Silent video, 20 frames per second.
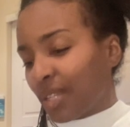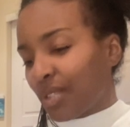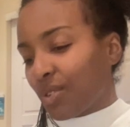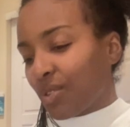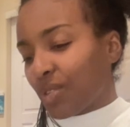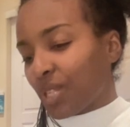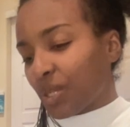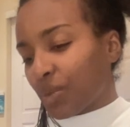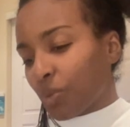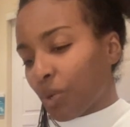
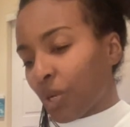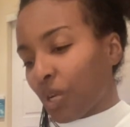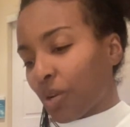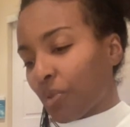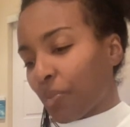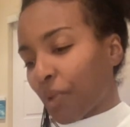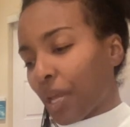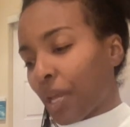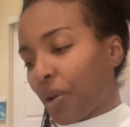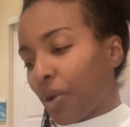do this work
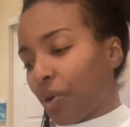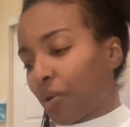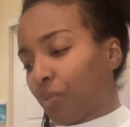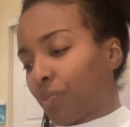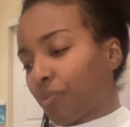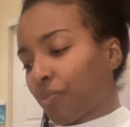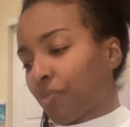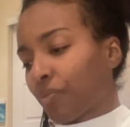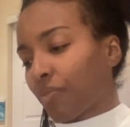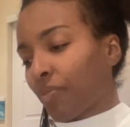on my
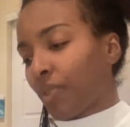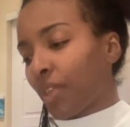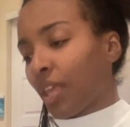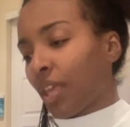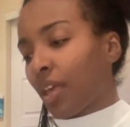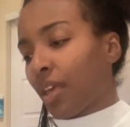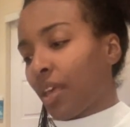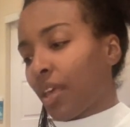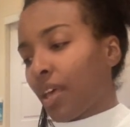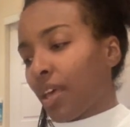own,
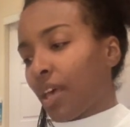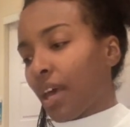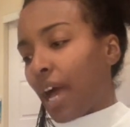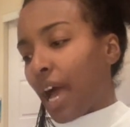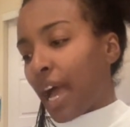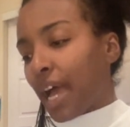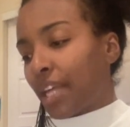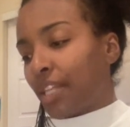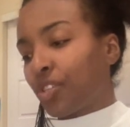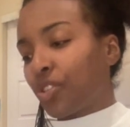
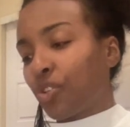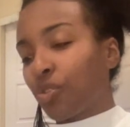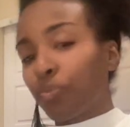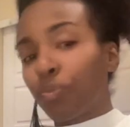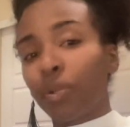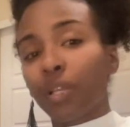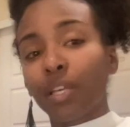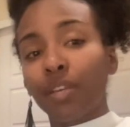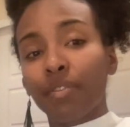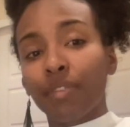I do
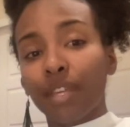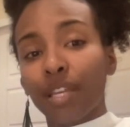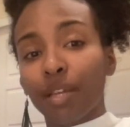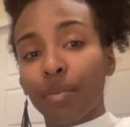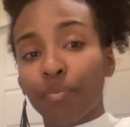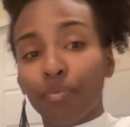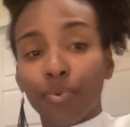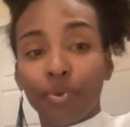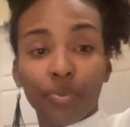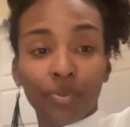believe that it
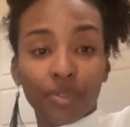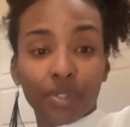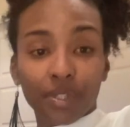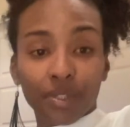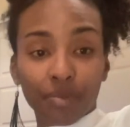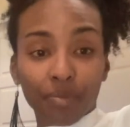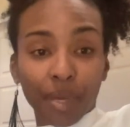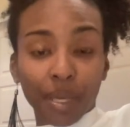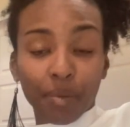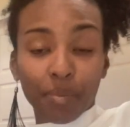
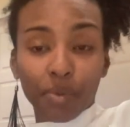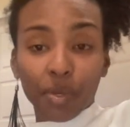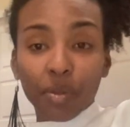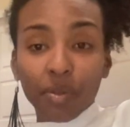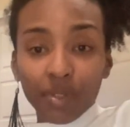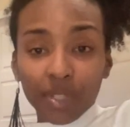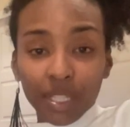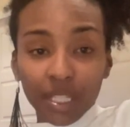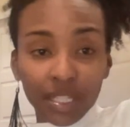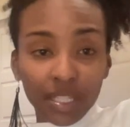boosts my
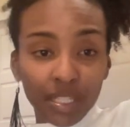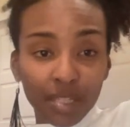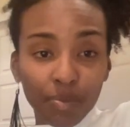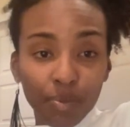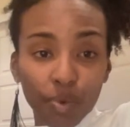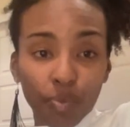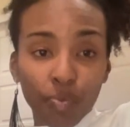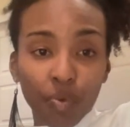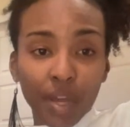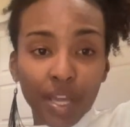immune
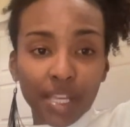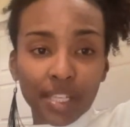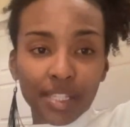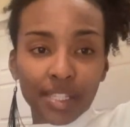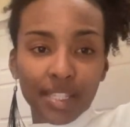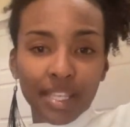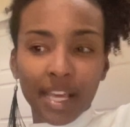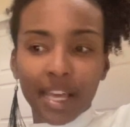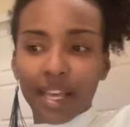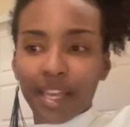system in
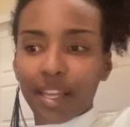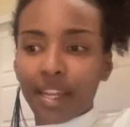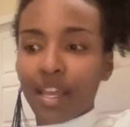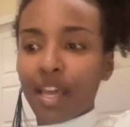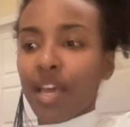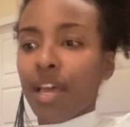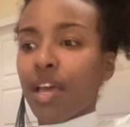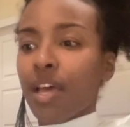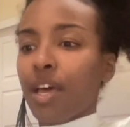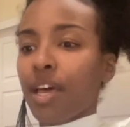ways that
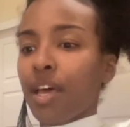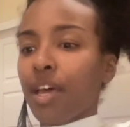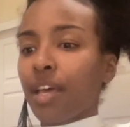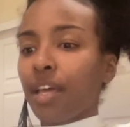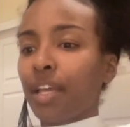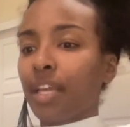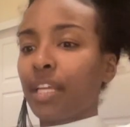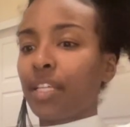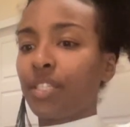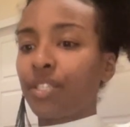
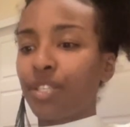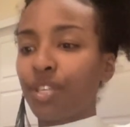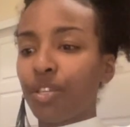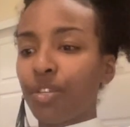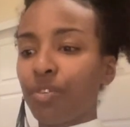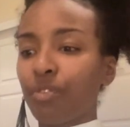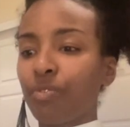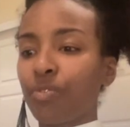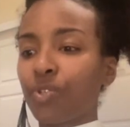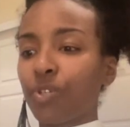
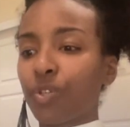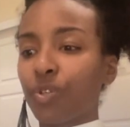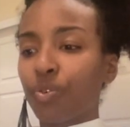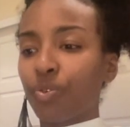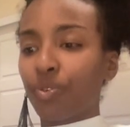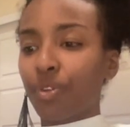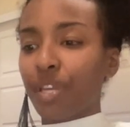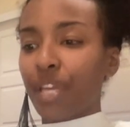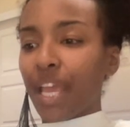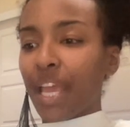continue to
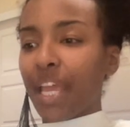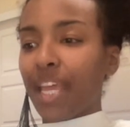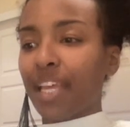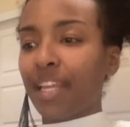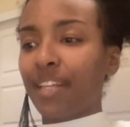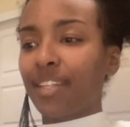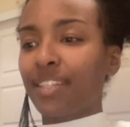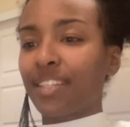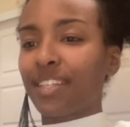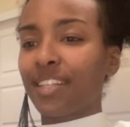
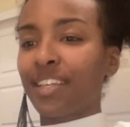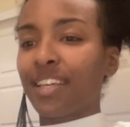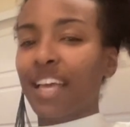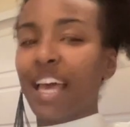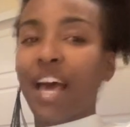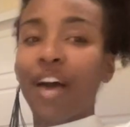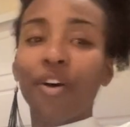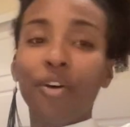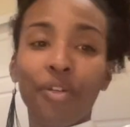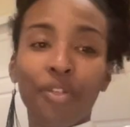create
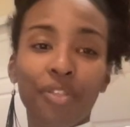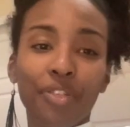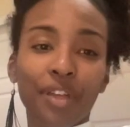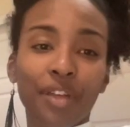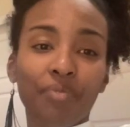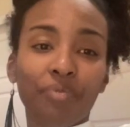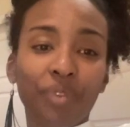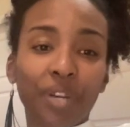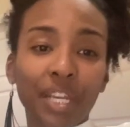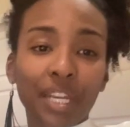health
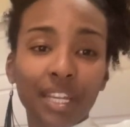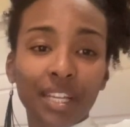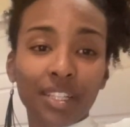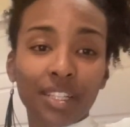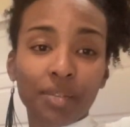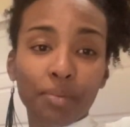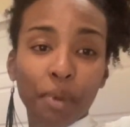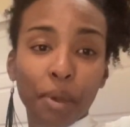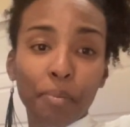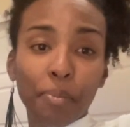and
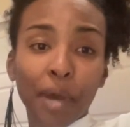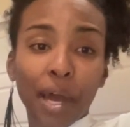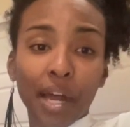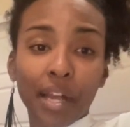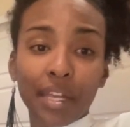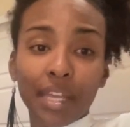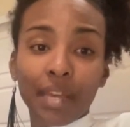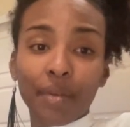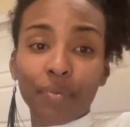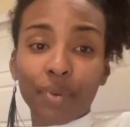radiance in my
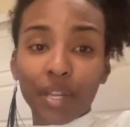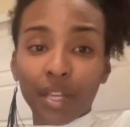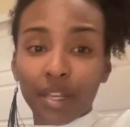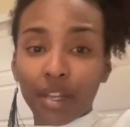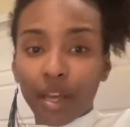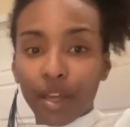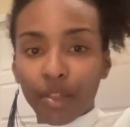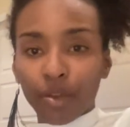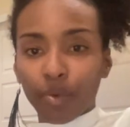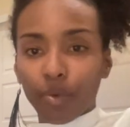body
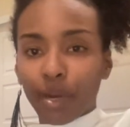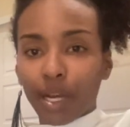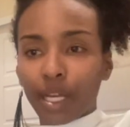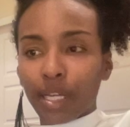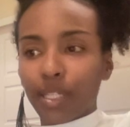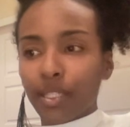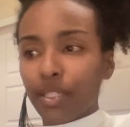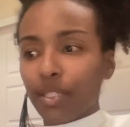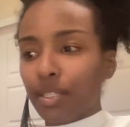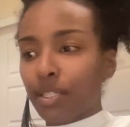when
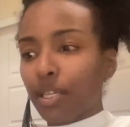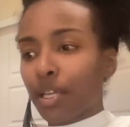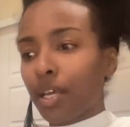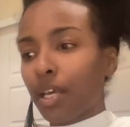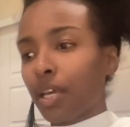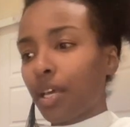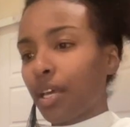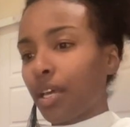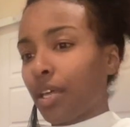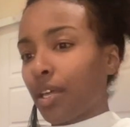otherwise
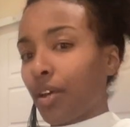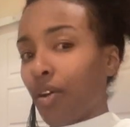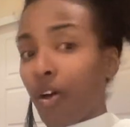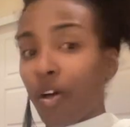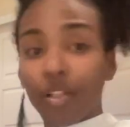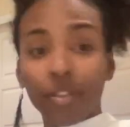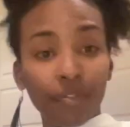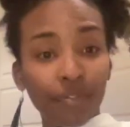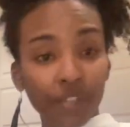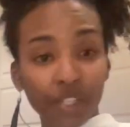
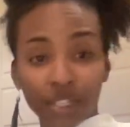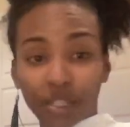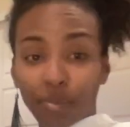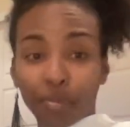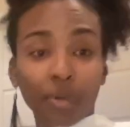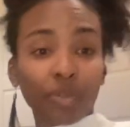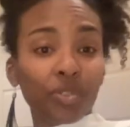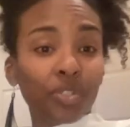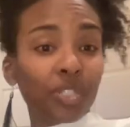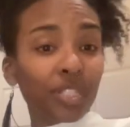all of these
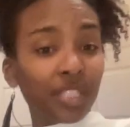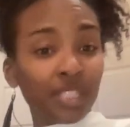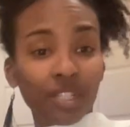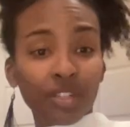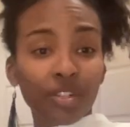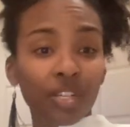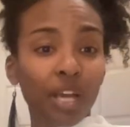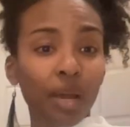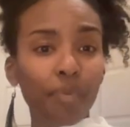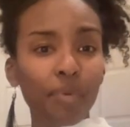emotions
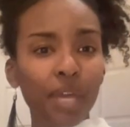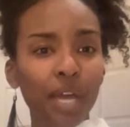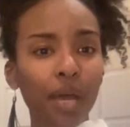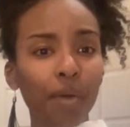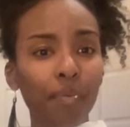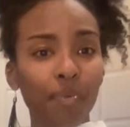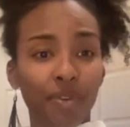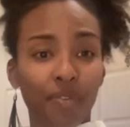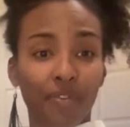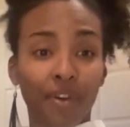that are coming
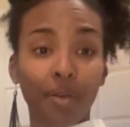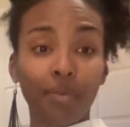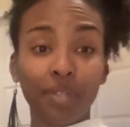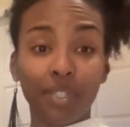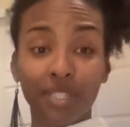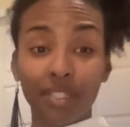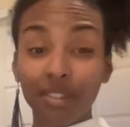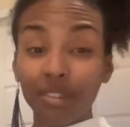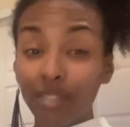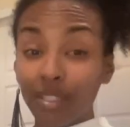up, if I
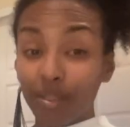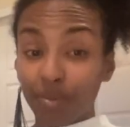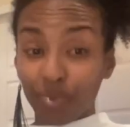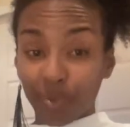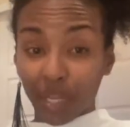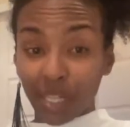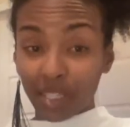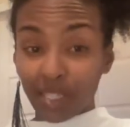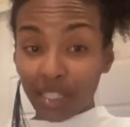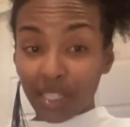was still
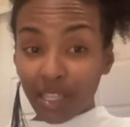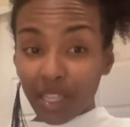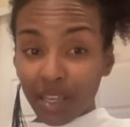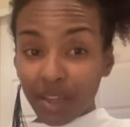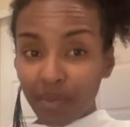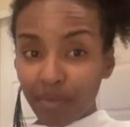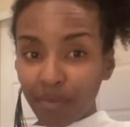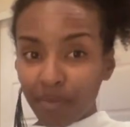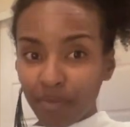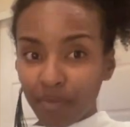suppressing
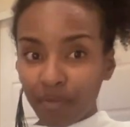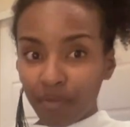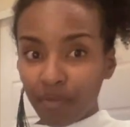them,